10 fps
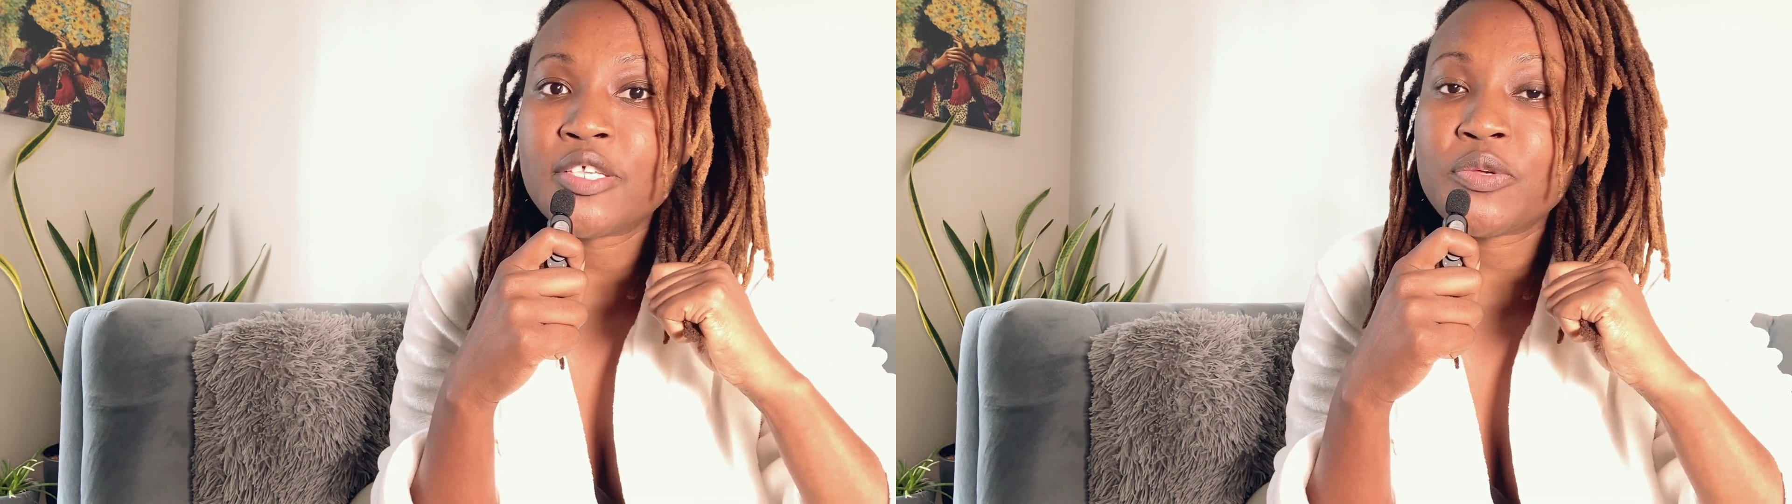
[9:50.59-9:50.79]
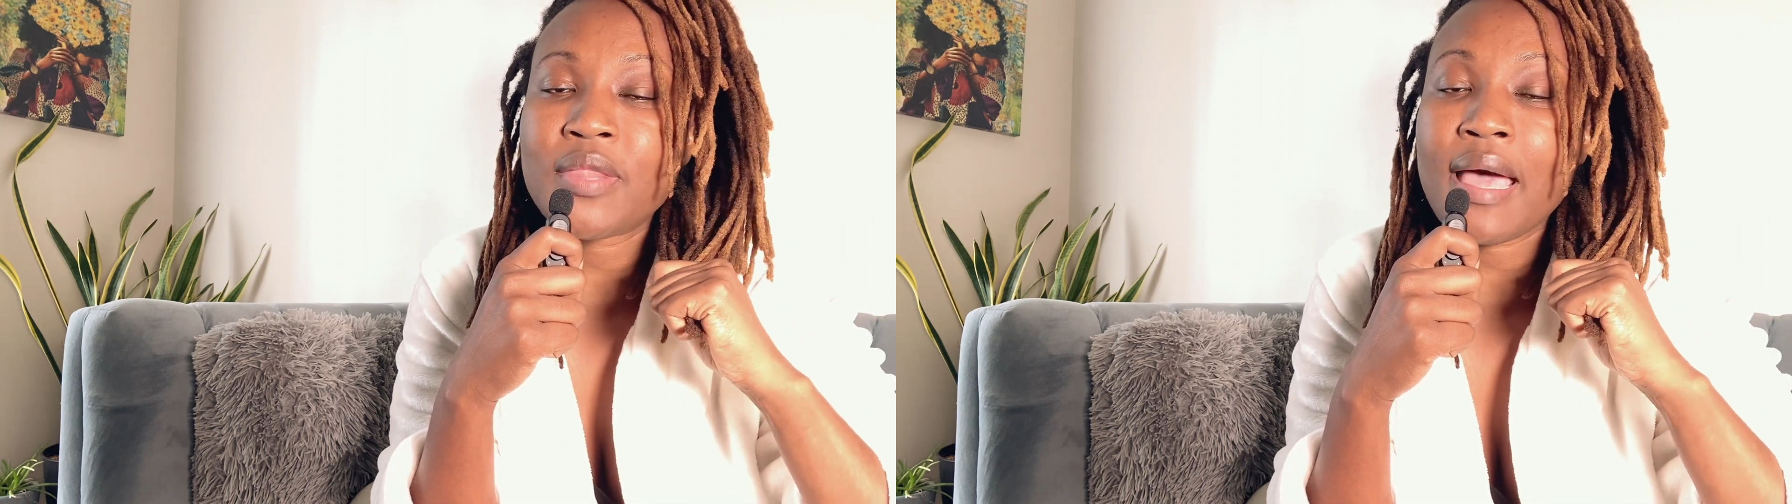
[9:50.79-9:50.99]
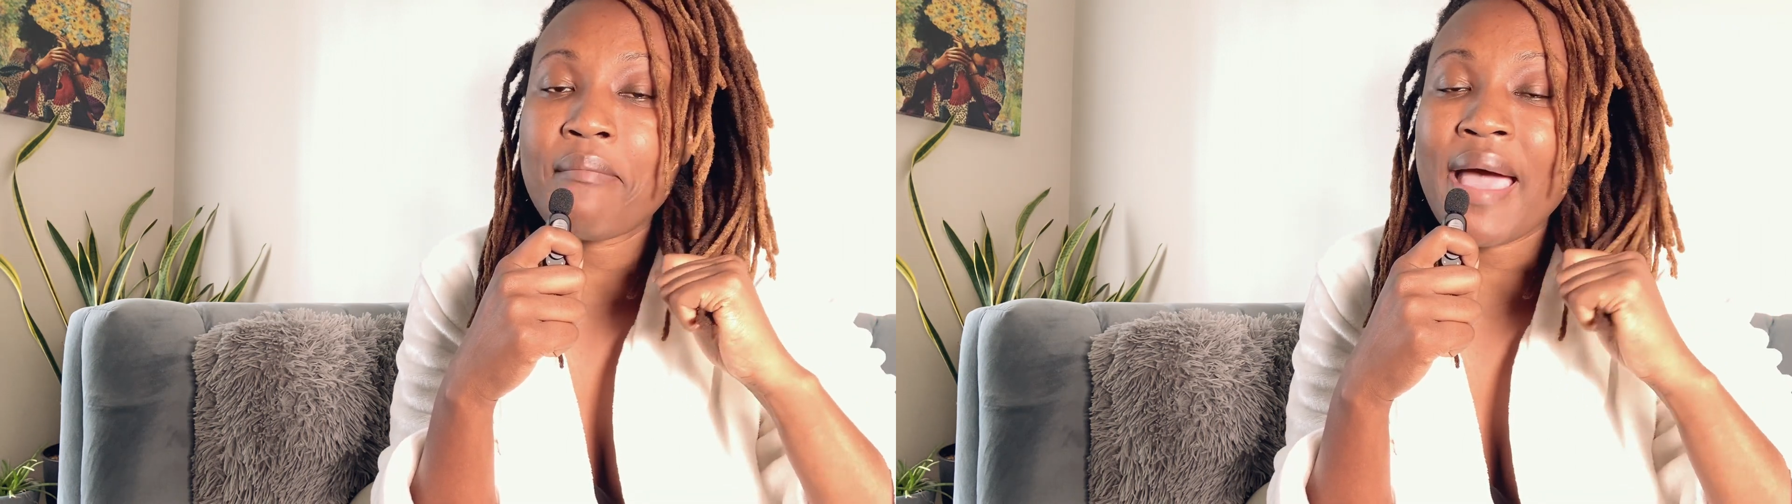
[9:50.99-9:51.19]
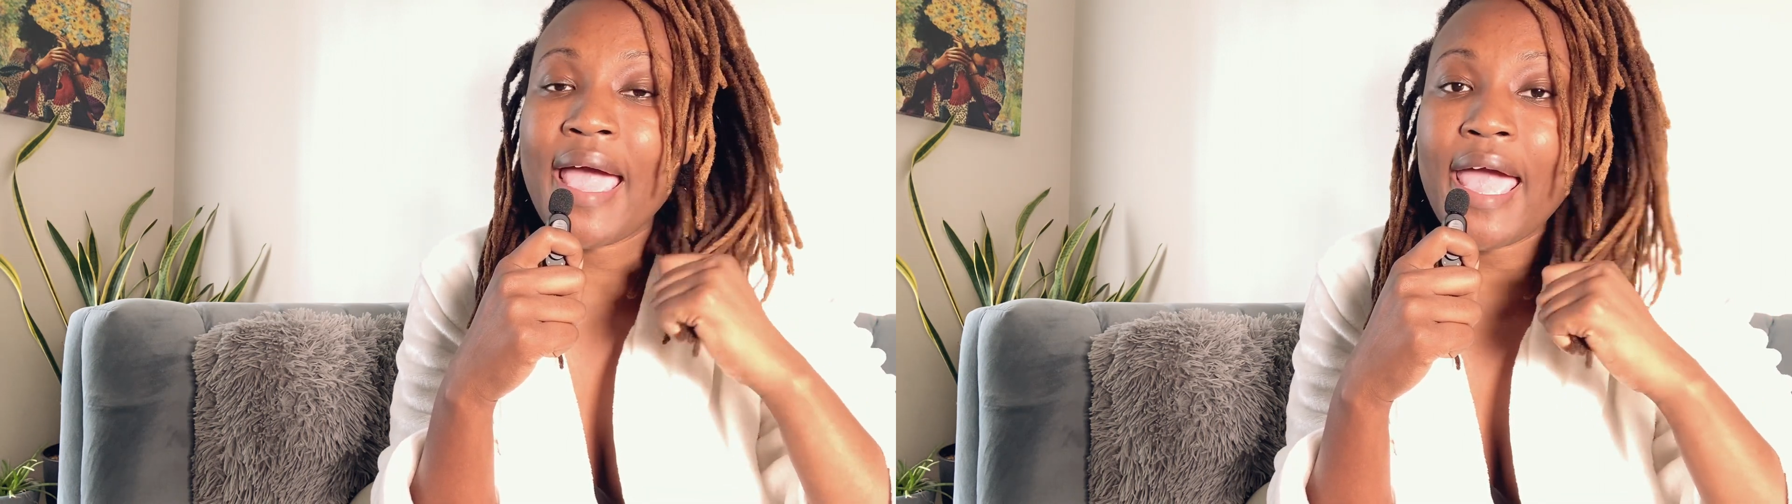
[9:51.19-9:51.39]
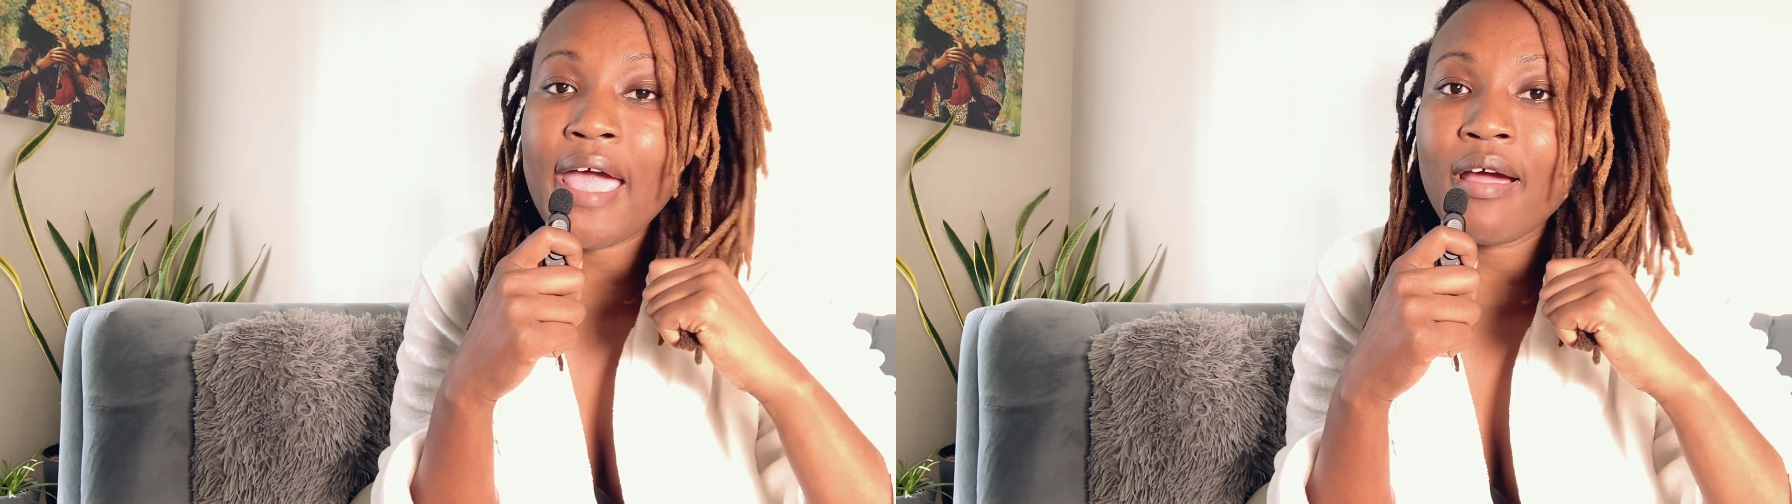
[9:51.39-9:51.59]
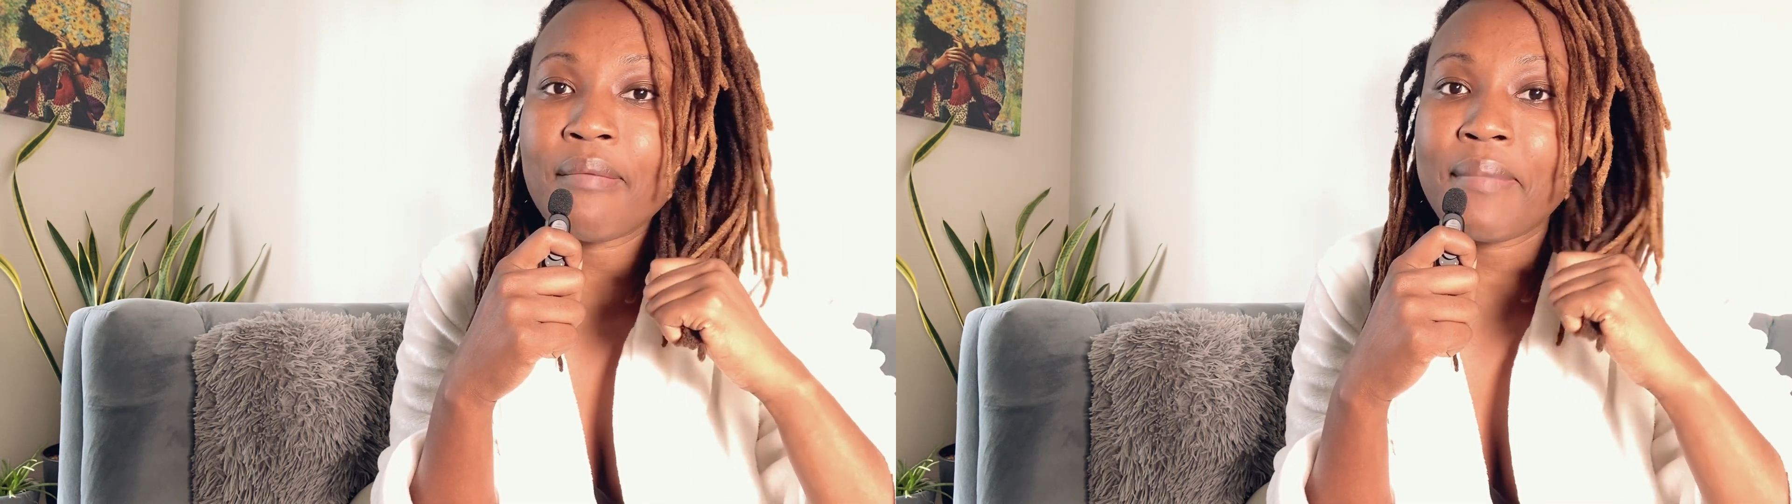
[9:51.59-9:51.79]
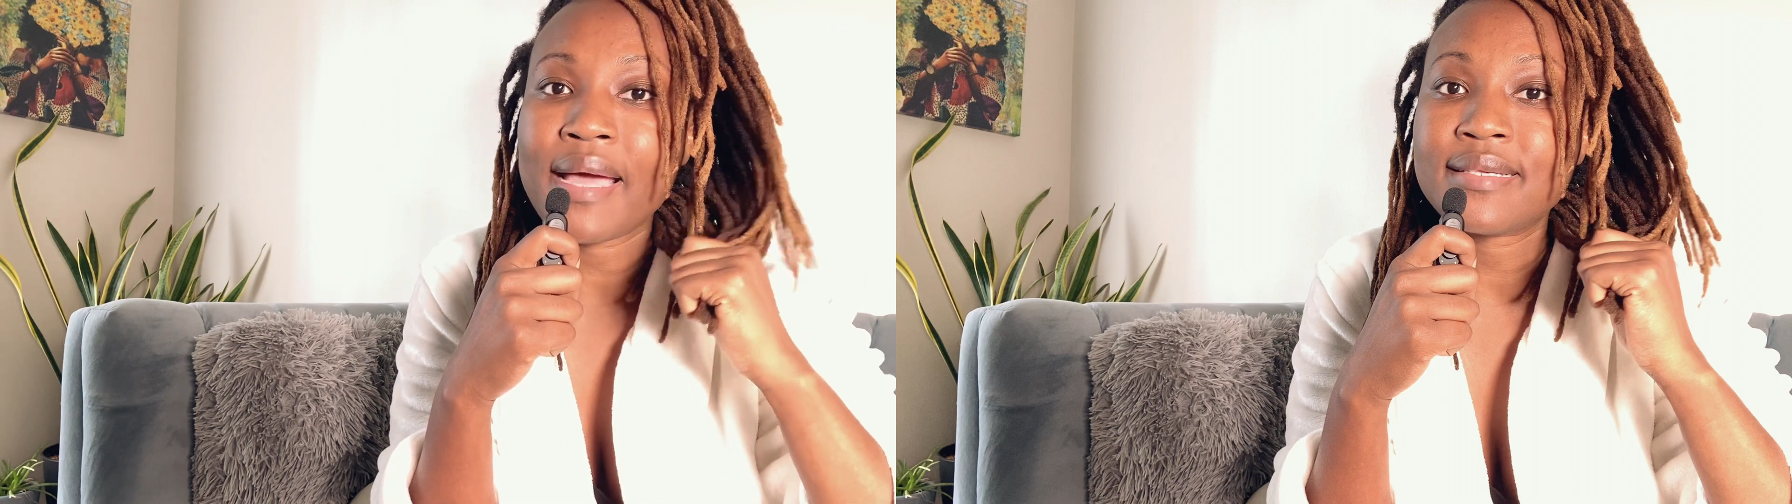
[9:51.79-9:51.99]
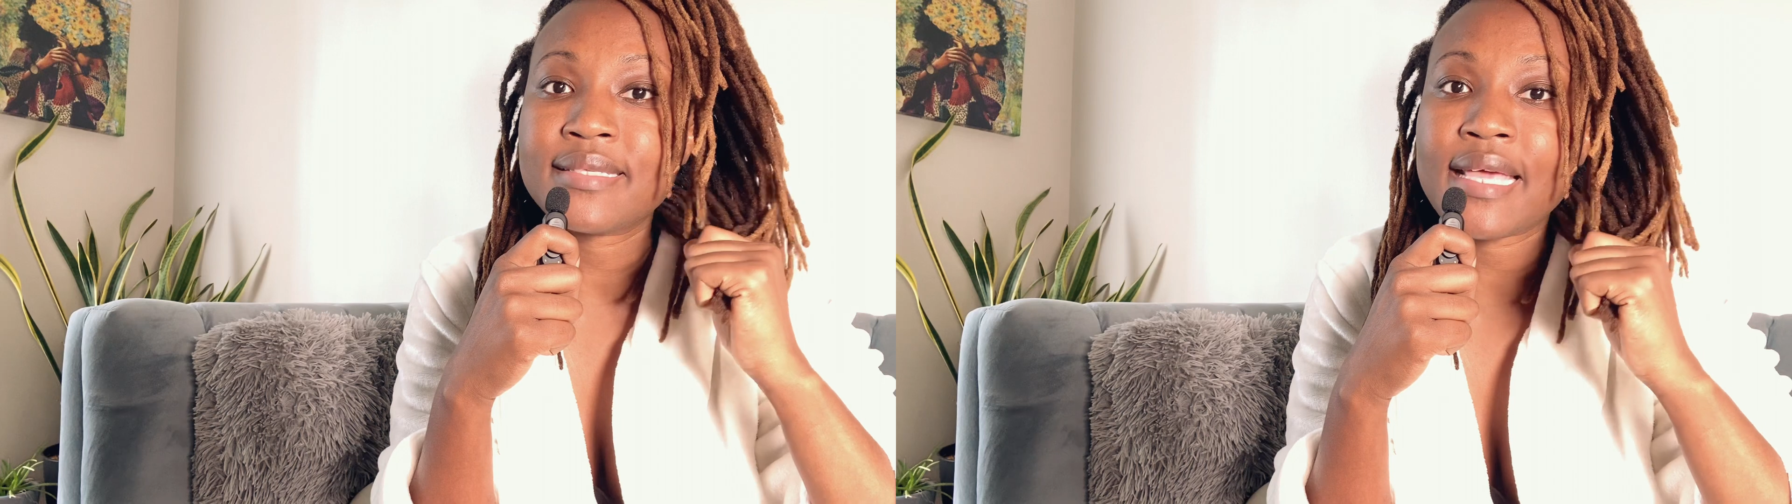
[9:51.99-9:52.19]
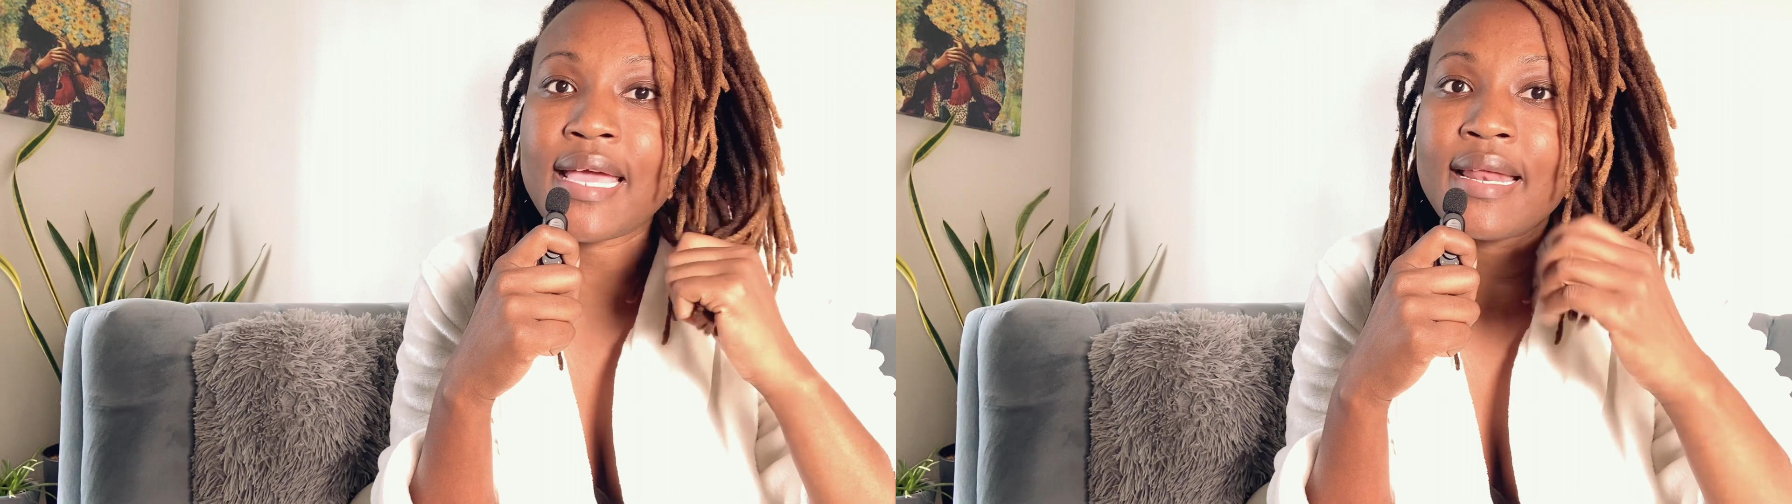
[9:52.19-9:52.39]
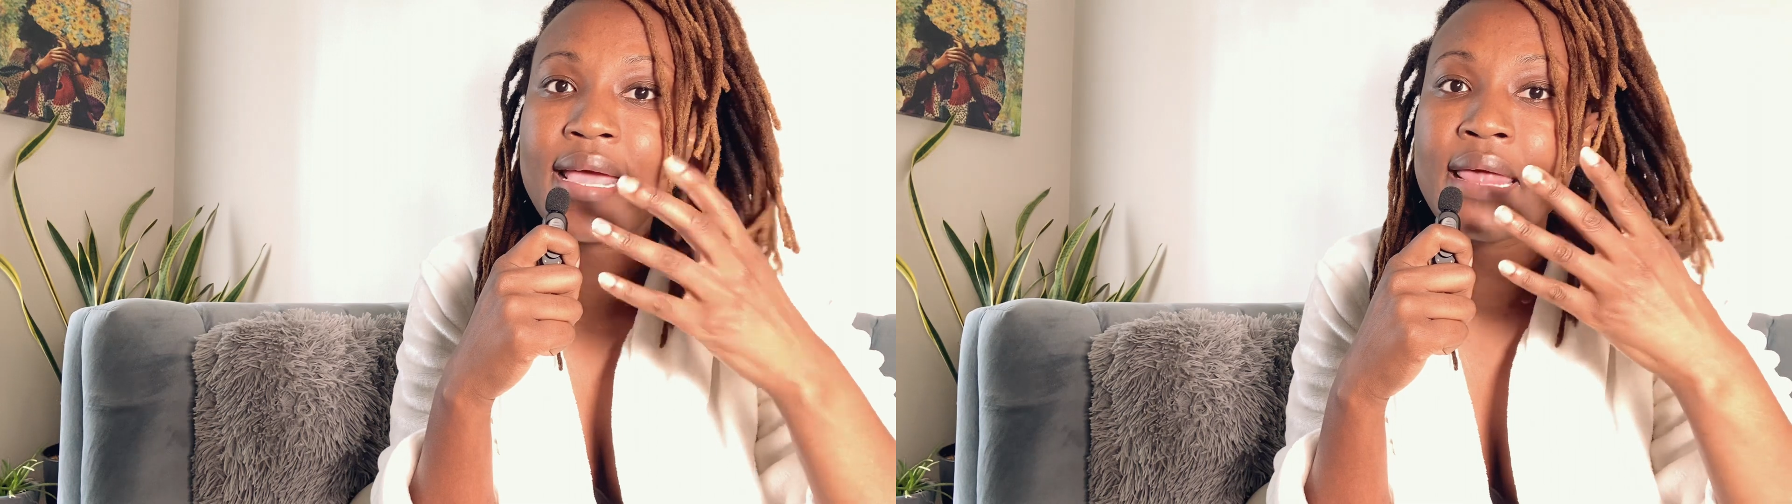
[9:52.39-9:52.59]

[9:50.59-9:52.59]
so that my hair, my skin,